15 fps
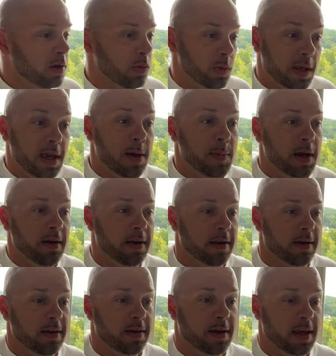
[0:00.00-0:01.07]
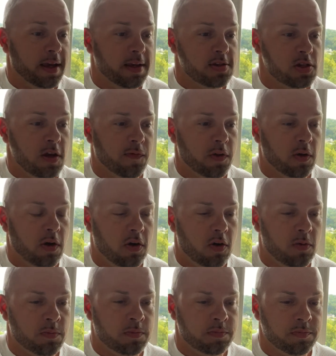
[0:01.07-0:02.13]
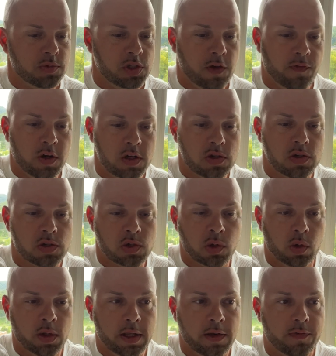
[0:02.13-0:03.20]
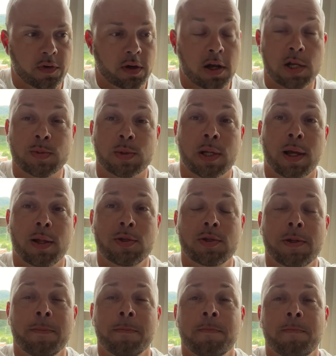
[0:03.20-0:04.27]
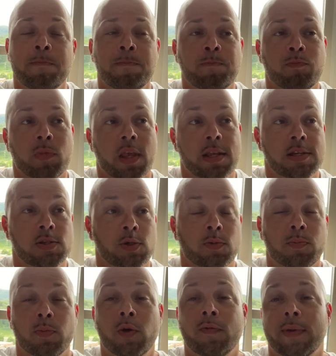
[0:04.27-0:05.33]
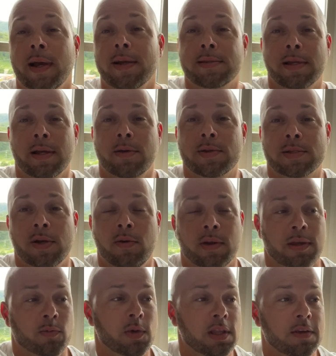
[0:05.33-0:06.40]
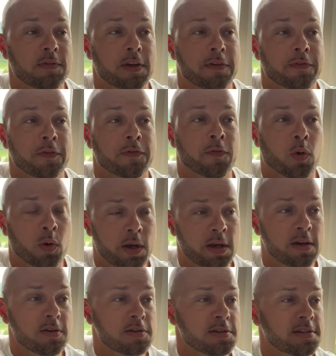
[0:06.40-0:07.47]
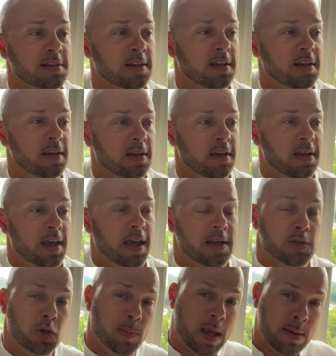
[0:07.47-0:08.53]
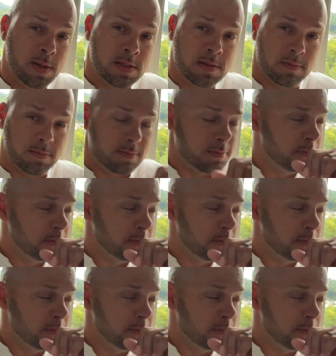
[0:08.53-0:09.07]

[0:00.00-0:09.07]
we got married, and she flew home. She finished her schooling for cosmetology, and then she moved out to Arizona. We lived there for four years, had two babies,